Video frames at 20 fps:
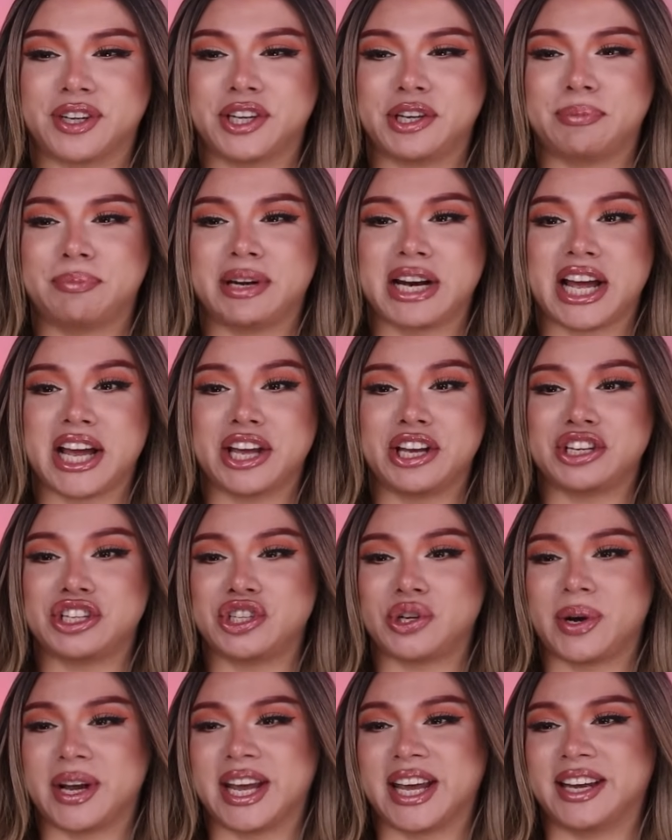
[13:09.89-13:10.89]
you, but I
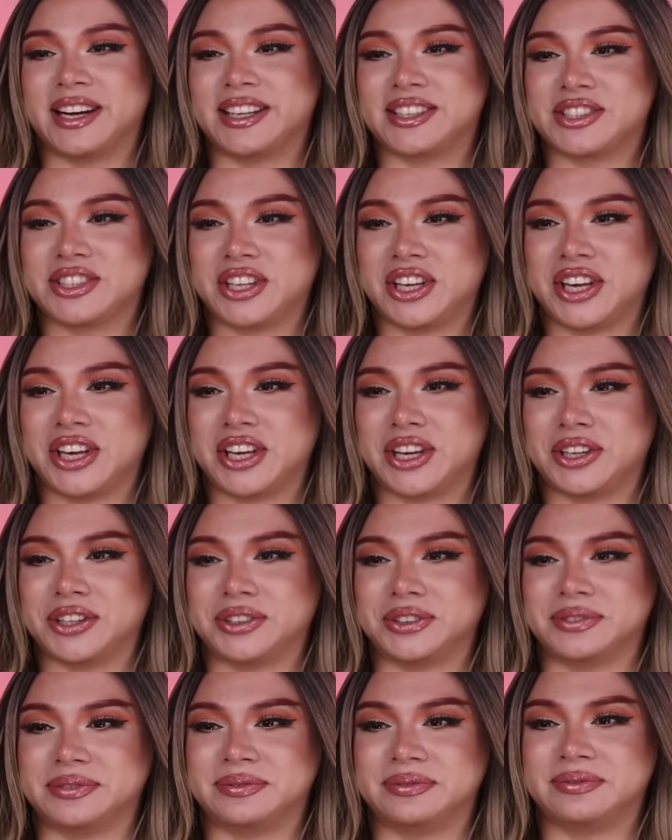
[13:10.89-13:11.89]
enjoy it. It's
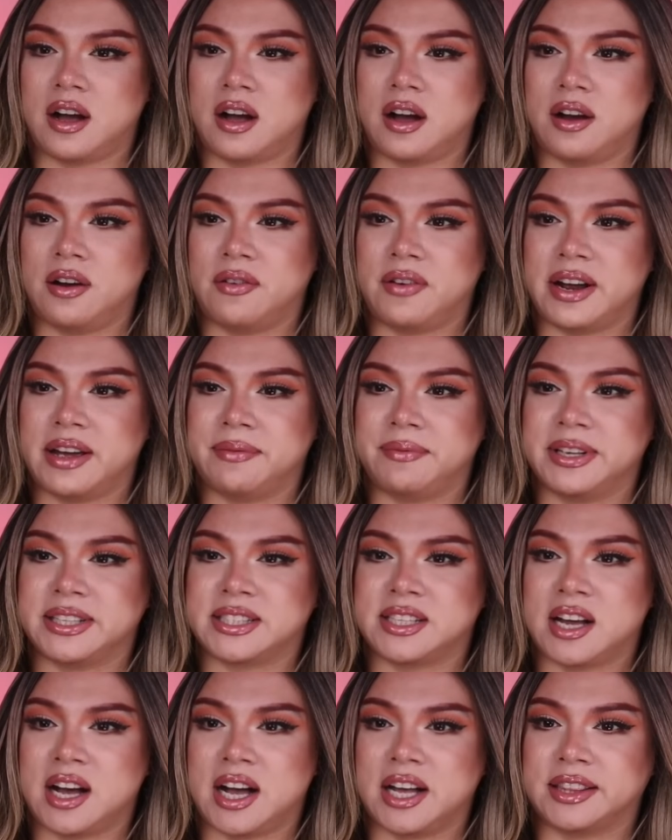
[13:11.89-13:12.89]
cute. All right,
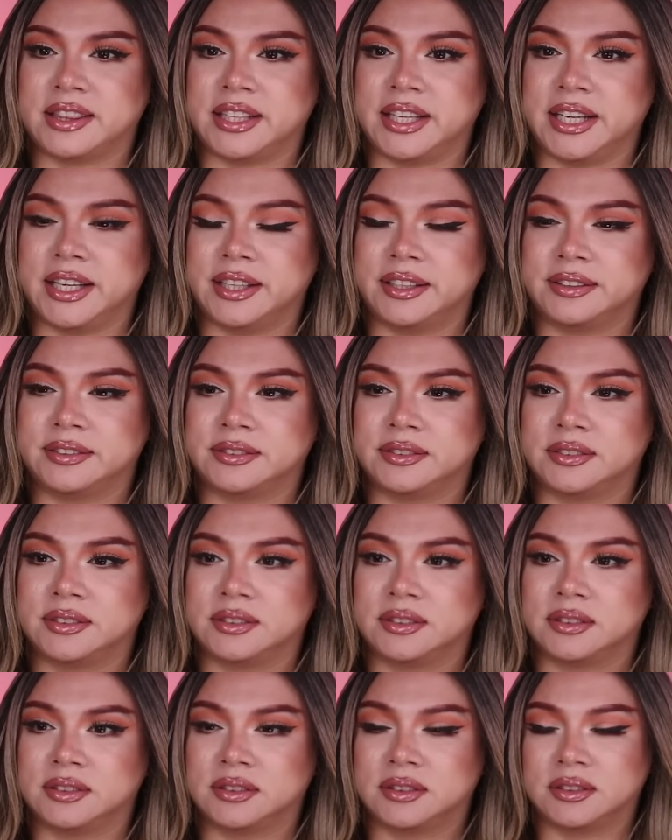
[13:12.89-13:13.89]
Miss Gothy.
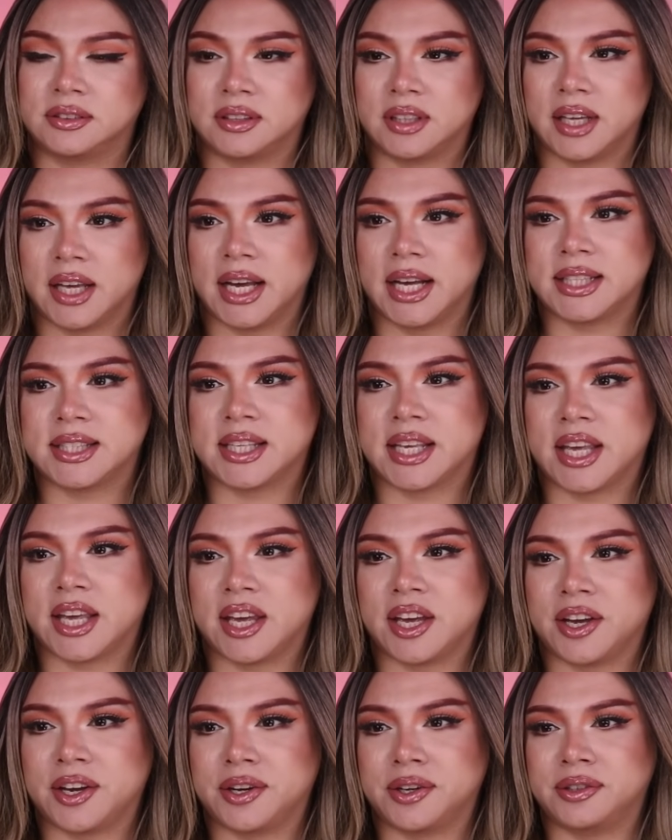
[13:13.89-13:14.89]
It's
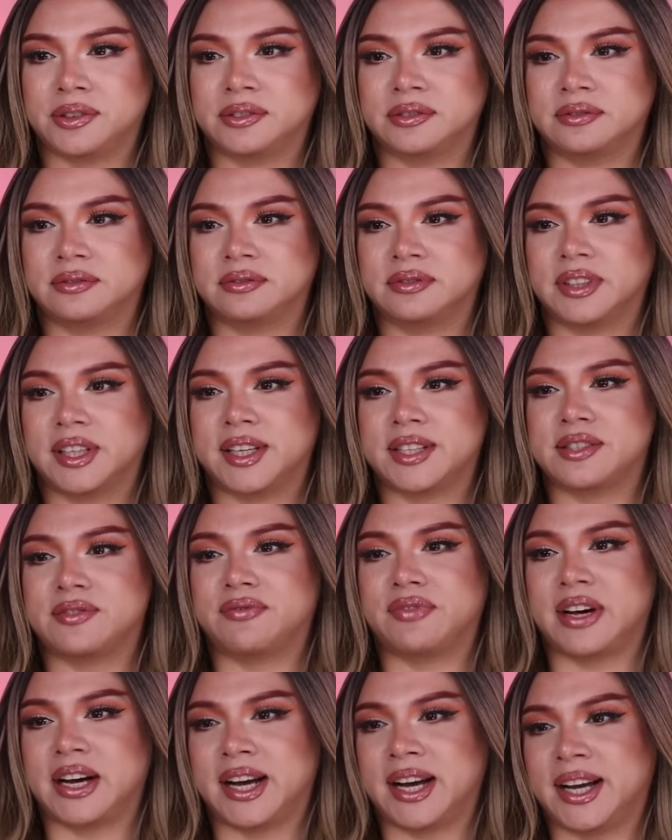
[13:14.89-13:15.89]
cute. It's
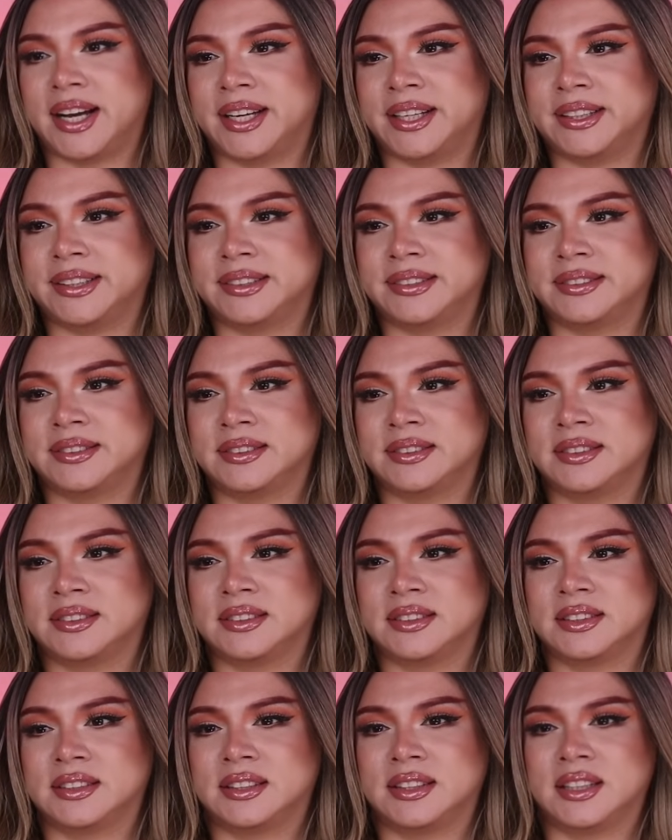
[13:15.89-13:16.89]
fun.
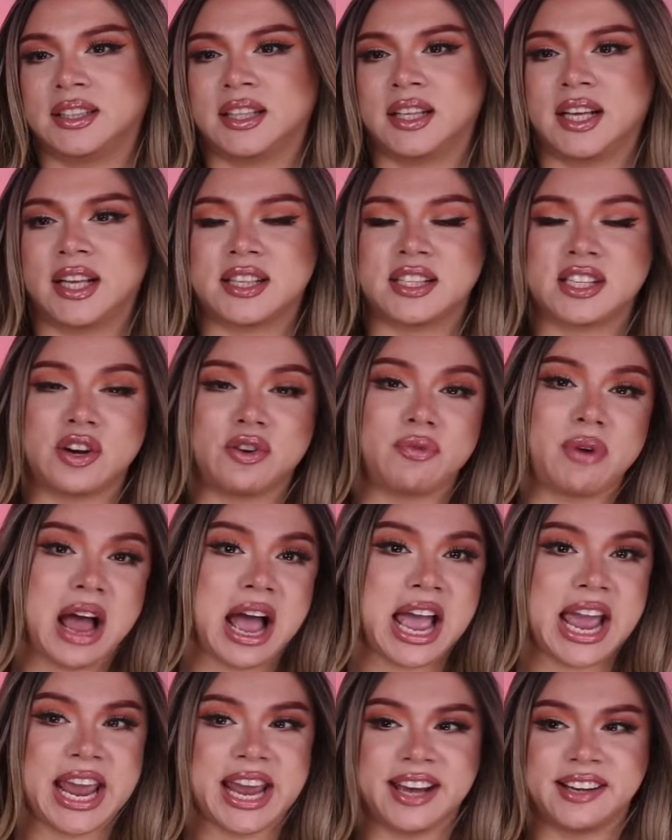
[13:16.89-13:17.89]
It's all
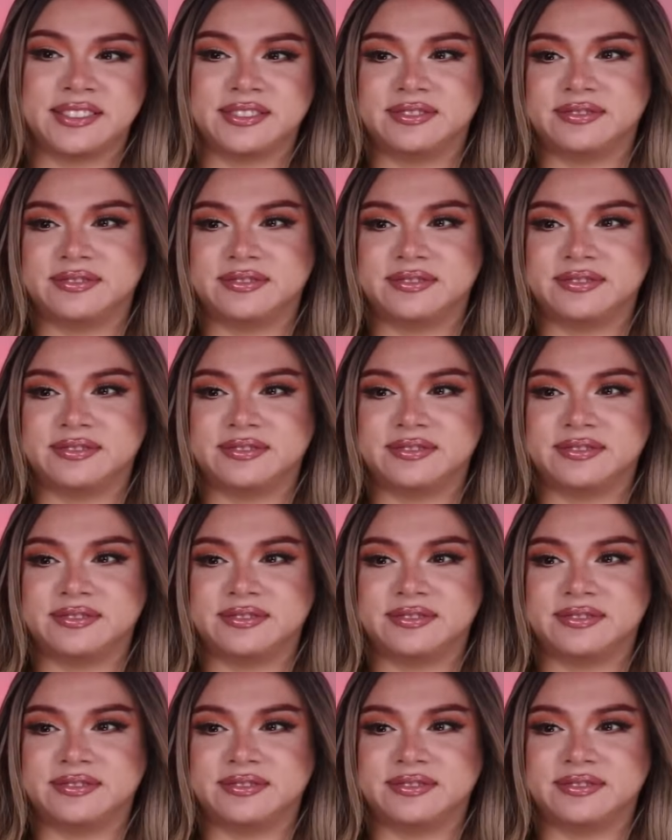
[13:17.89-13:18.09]
right.